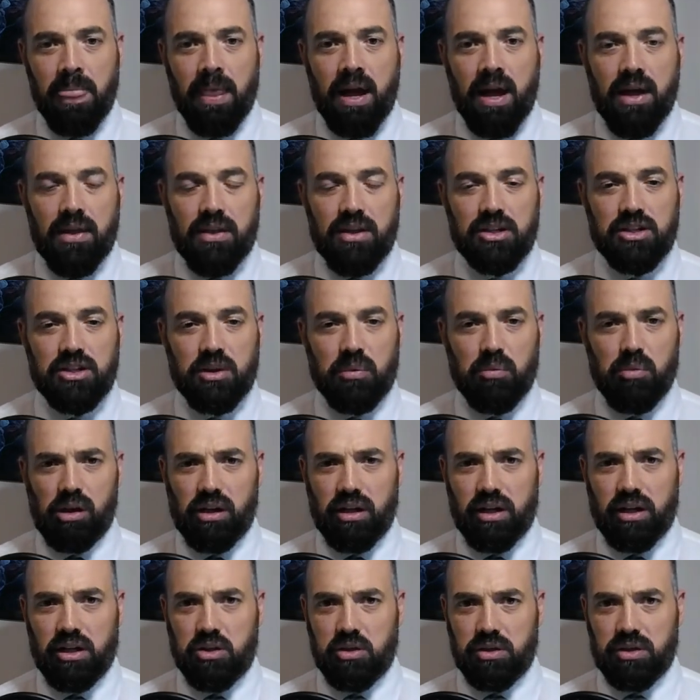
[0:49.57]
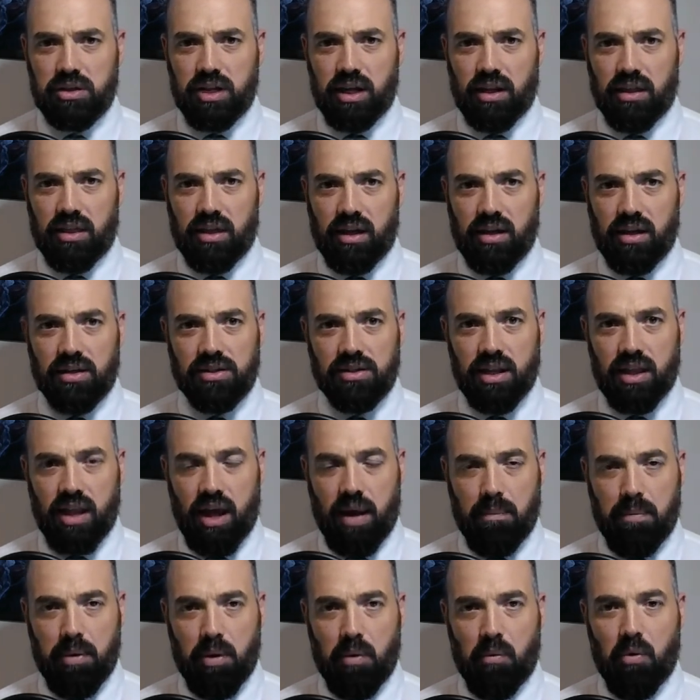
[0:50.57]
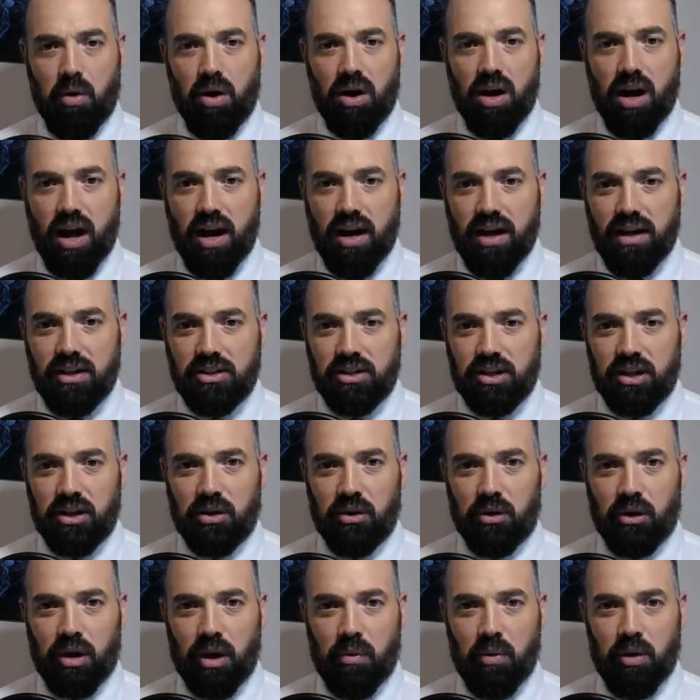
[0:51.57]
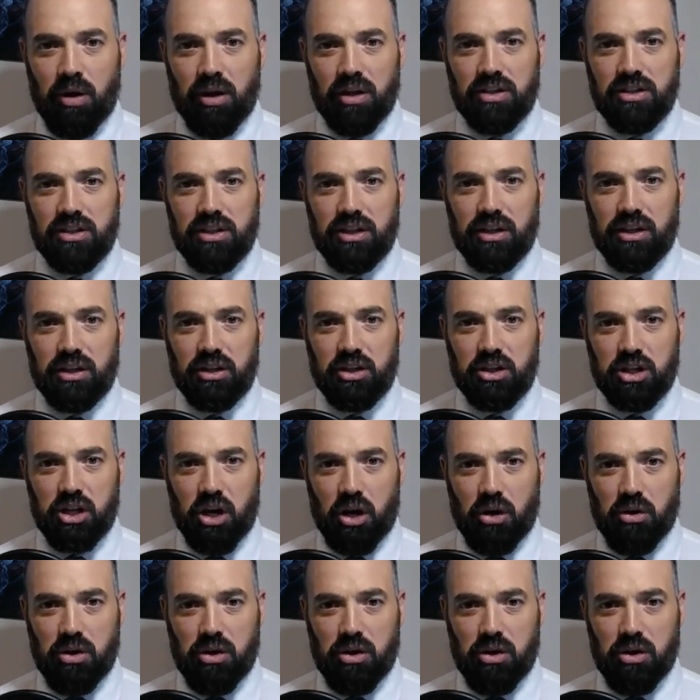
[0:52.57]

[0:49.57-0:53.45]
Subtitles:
There's some really interesting things in there. But what I actually thought I wanted to show you,